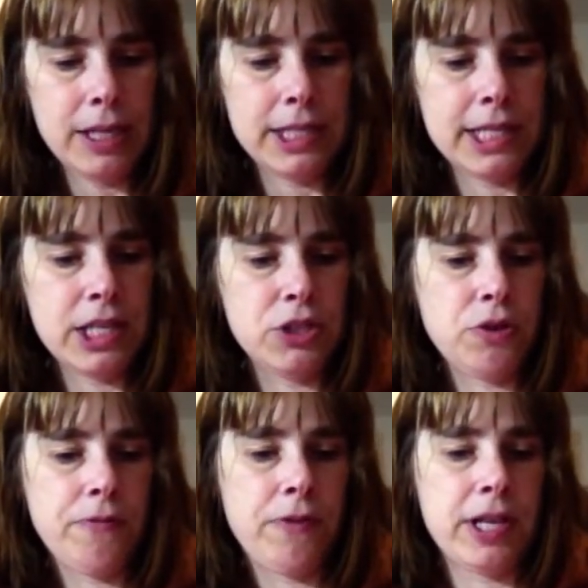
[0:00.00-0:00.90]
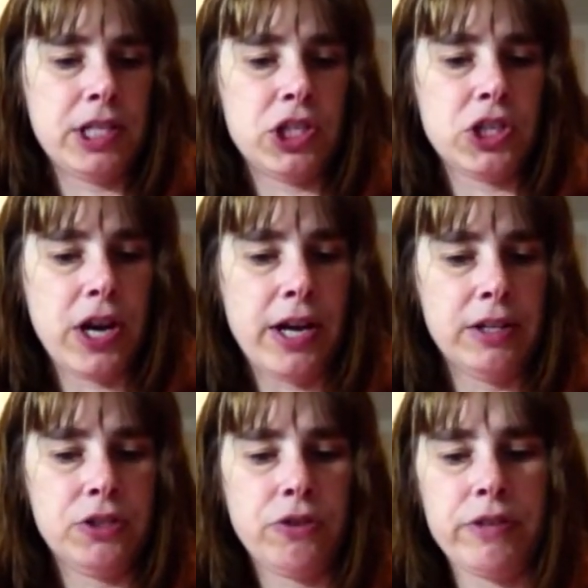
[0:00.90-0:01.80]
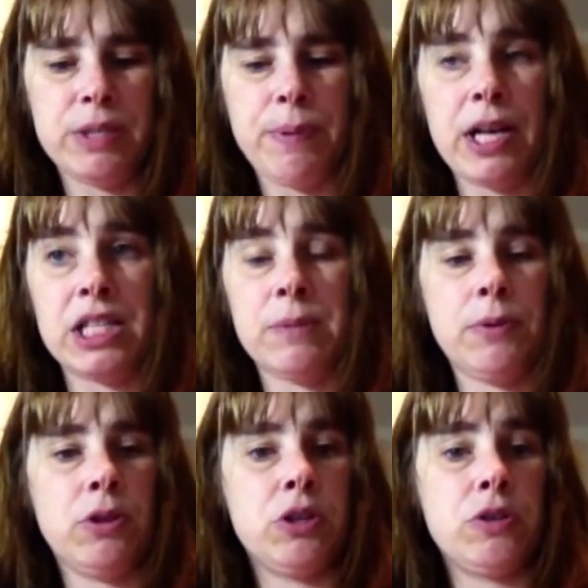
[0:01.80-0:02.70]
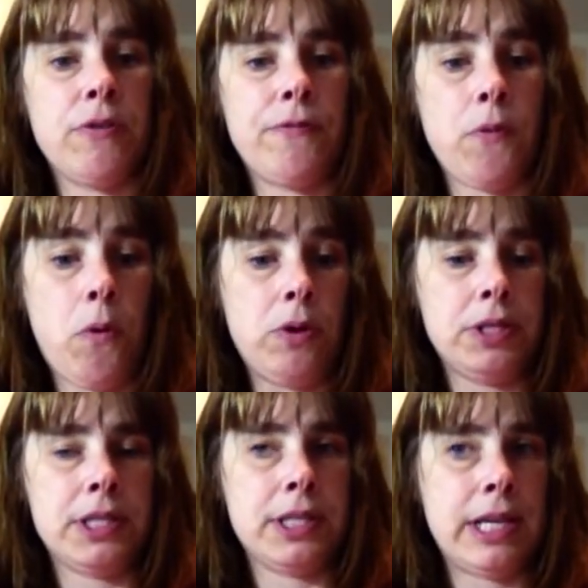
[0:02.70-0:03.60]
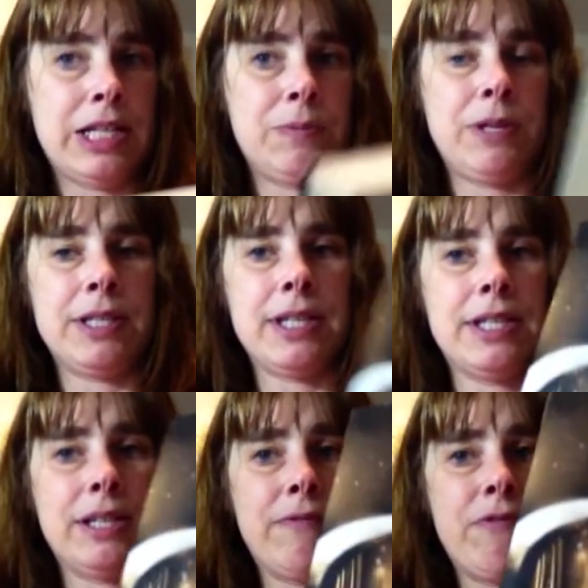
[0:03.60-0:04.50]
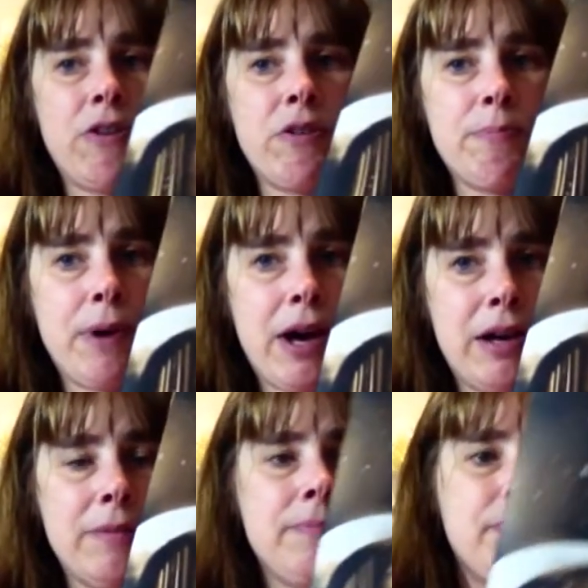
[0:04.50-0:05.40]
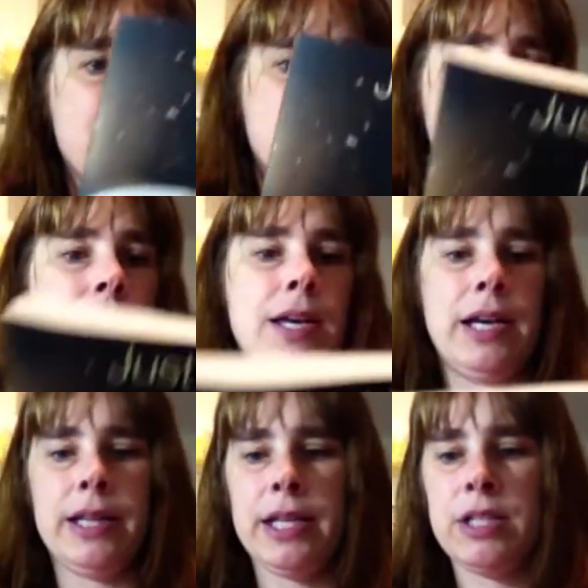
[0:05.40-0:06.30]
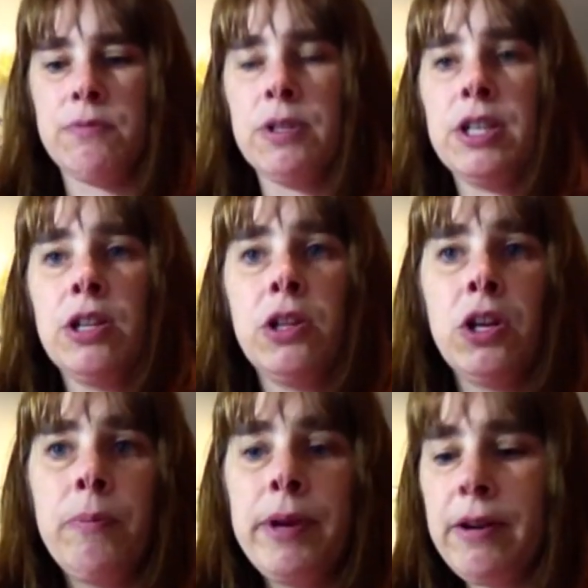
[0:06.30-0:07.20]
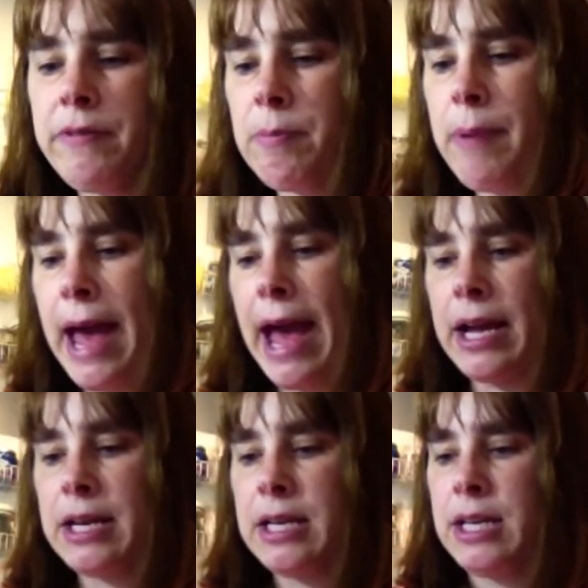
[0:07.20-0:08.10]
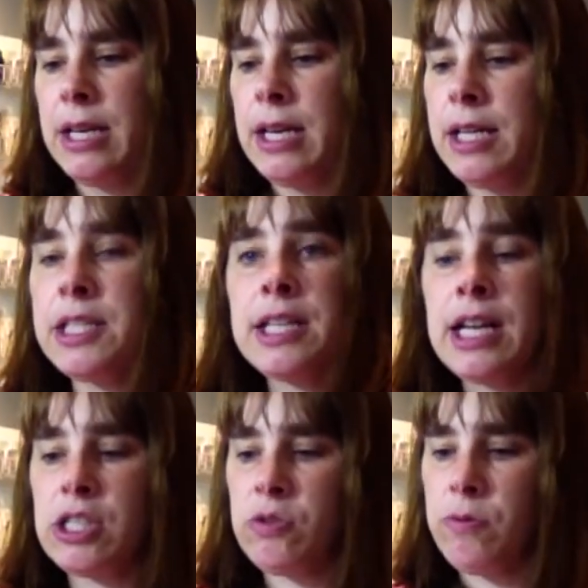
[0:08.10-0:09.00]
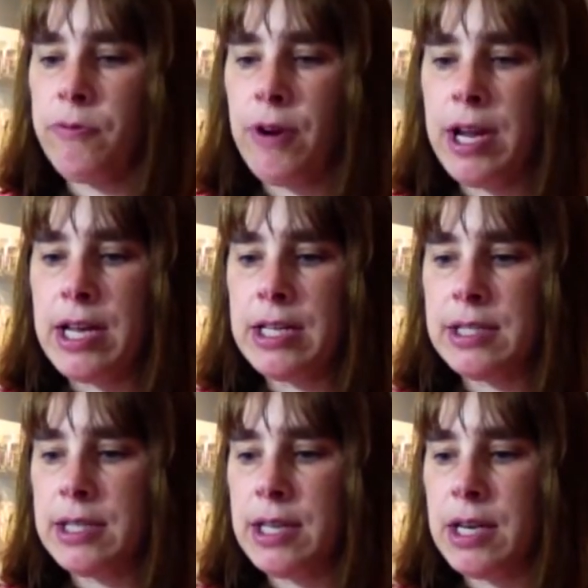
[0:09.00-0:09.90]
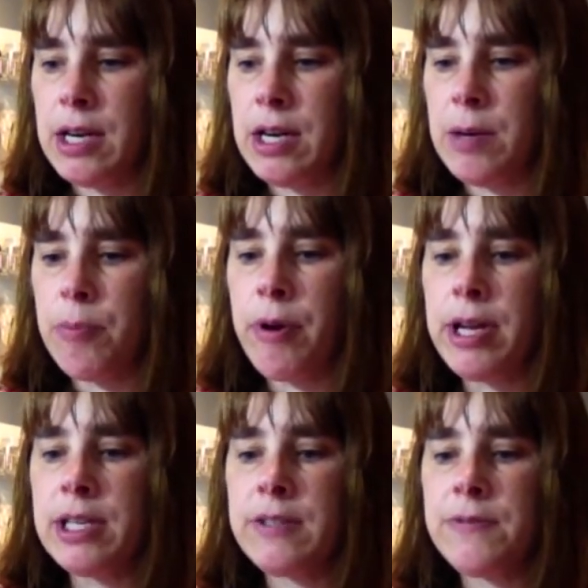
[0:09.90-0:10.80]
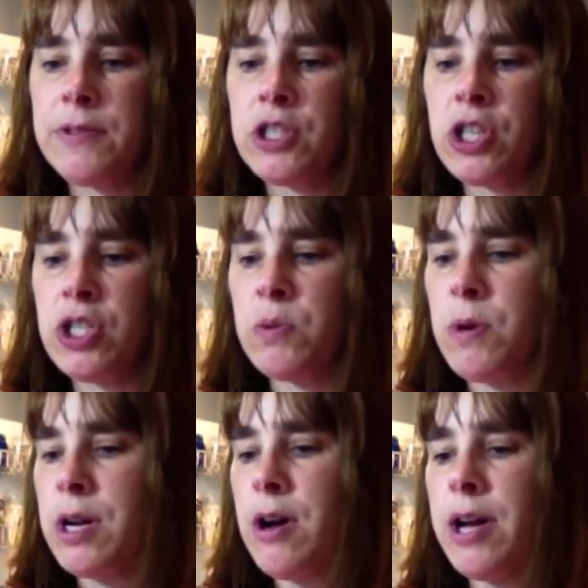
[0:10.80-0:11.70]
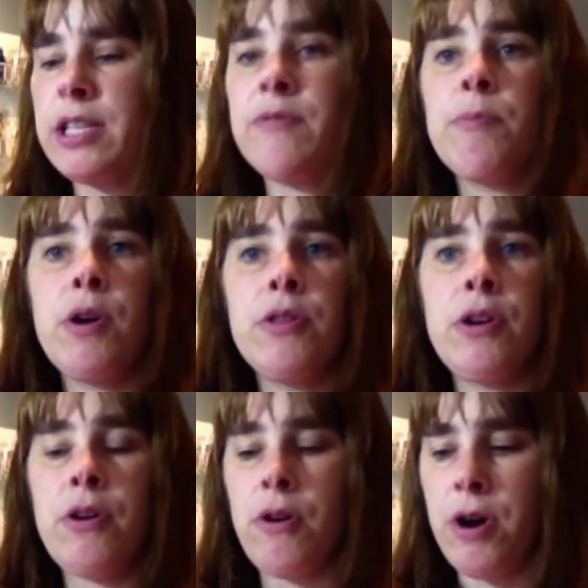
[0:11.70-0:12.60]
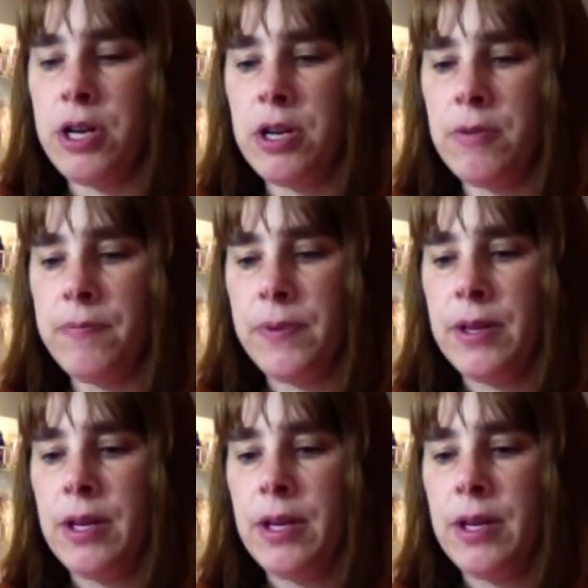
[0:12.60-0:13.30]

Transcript: It says, Your friend's child, your responsibility, your fault. And that's what it says on the very bottom. And let's read the little bit of the back. International phrase, uh, praise for just what kind of mother are you?